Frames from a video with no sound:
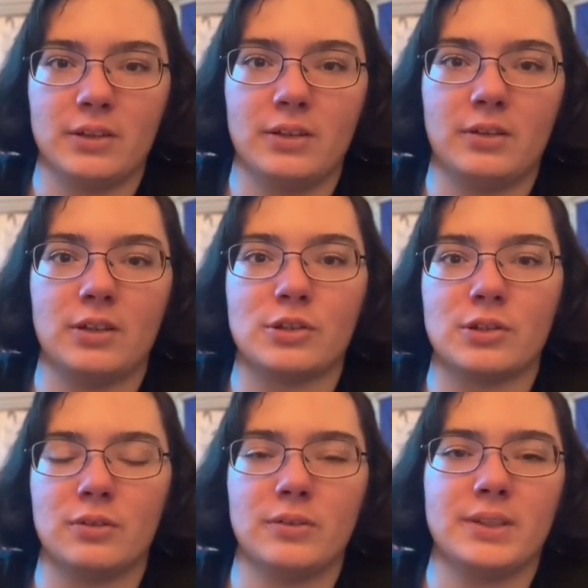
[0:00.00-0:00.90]
You can
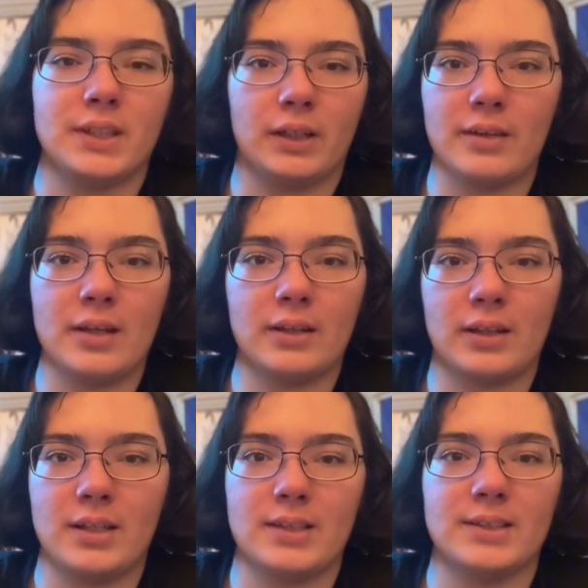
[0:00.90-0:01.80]
choose the
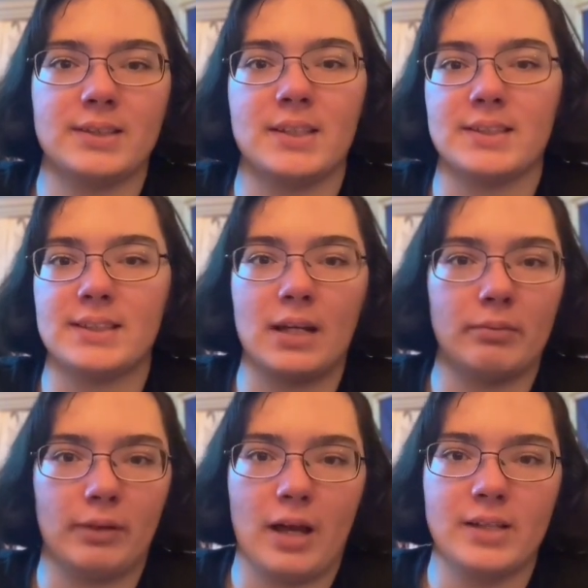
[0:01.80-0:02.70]
thickness, the
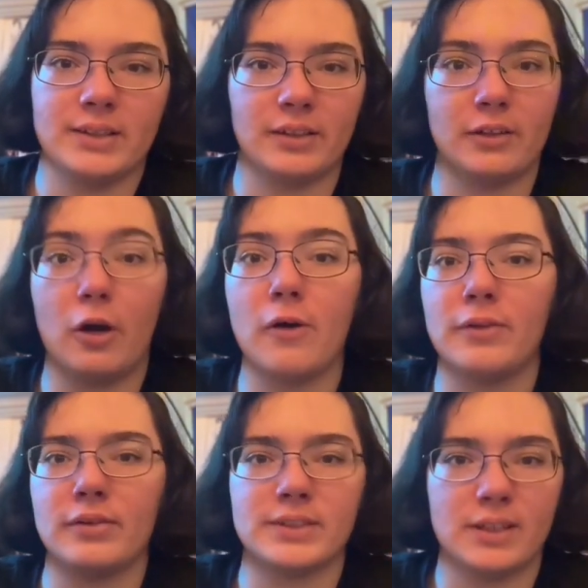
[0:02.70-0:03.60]
stabilizer, and all
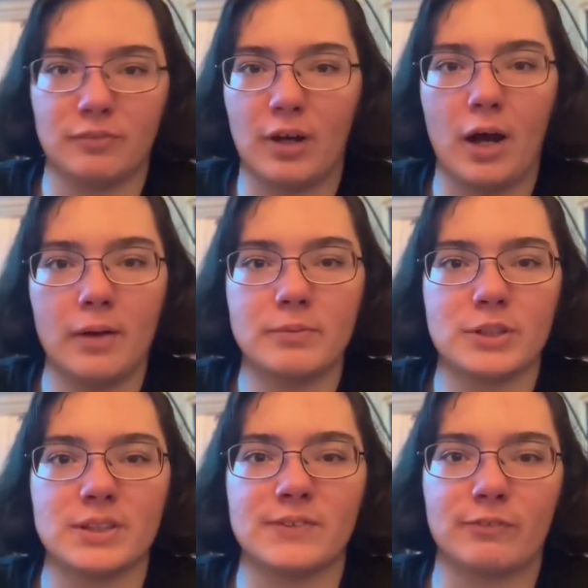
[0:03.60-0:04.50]
those different
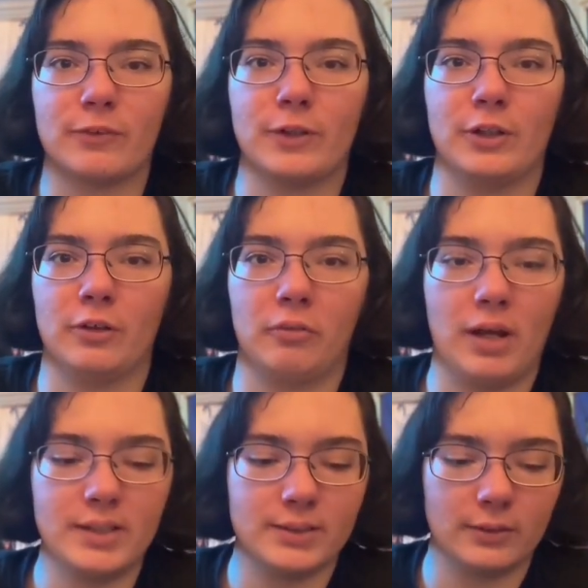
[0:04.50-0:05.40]
options for your
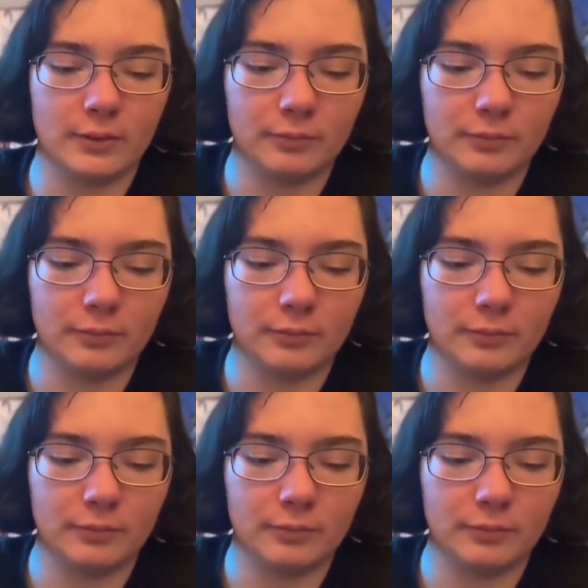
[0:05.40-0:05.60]
eraser.